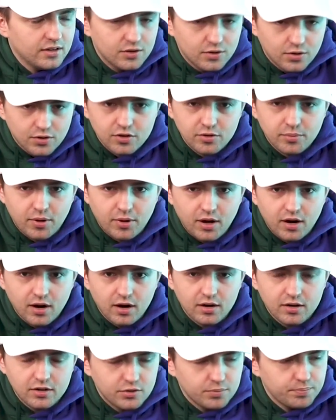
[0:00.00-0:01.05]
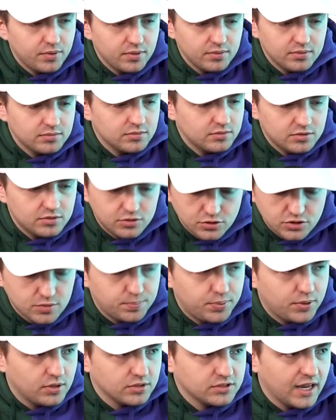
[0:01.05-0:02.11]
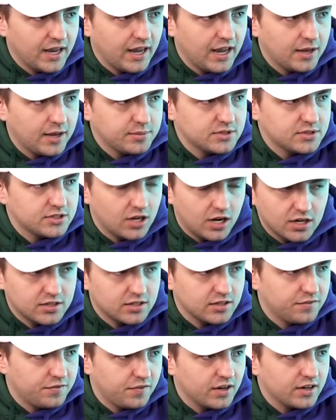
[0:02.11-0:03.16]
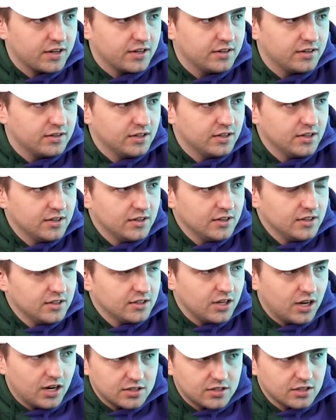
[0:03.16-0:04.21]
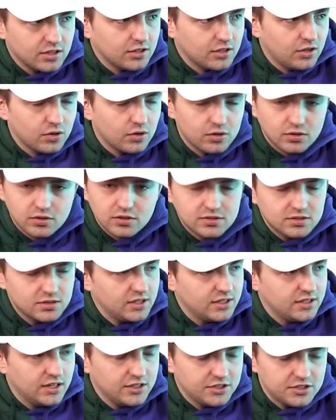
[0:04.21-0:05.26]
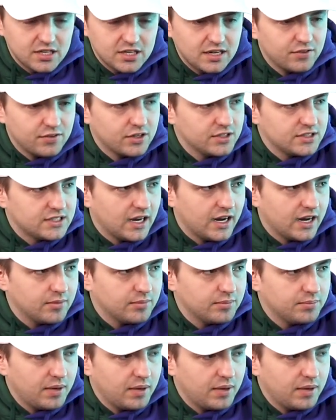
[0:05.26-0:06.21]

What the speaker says: Go to the bar. Do some pull tabs, talk to the locals, and just have a good time. Mm-hmm.